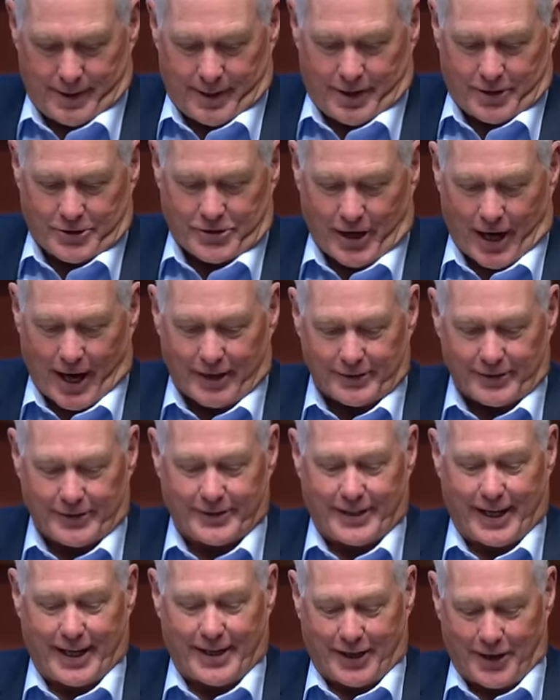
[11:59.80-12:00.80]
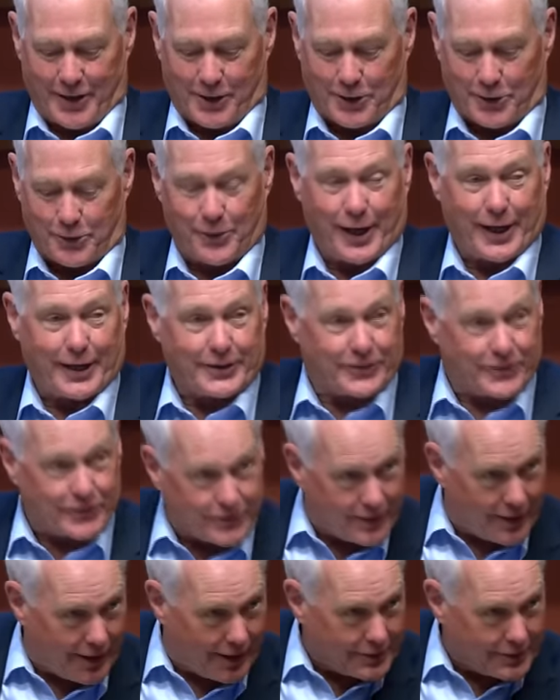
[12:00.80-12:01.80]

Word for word: Child and daycare credits on the